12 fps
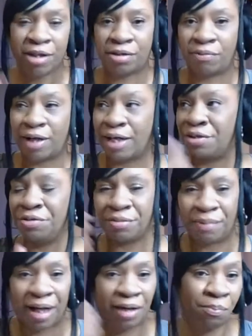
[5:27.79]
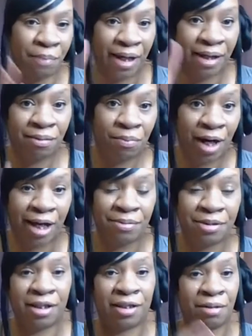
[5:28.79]
so I use my makeup
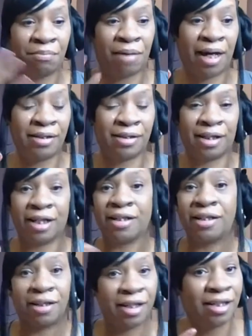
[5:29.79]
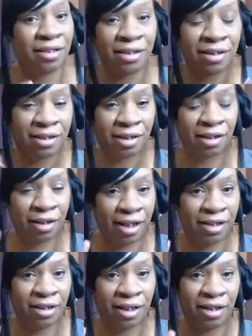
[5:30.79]
wipes and then my skin cleansing
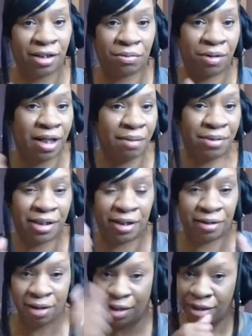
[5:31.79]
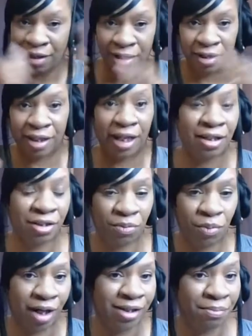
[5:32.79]
cleansing creams and things to
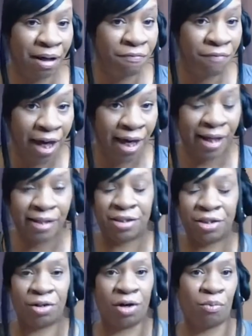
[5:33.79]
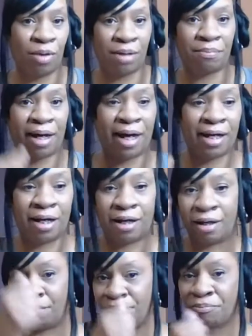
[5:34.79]
wash my face, you know, with my
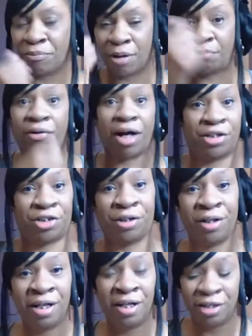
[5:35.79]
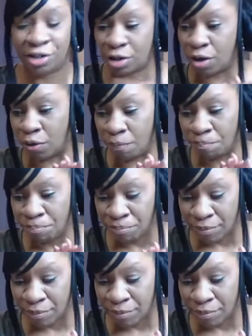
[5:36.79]
um, brush. So